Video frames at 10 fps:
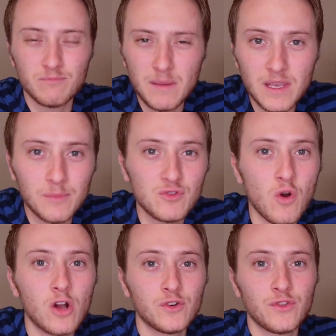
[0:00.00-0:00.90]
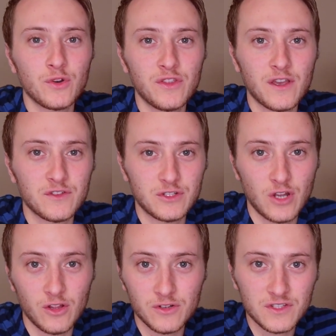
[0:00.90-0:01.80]
maybe up to
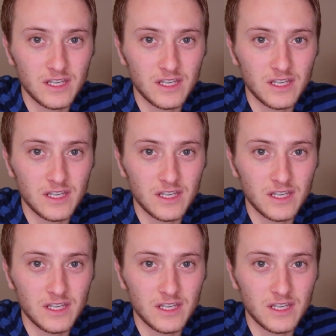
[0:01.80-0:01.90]
$130,000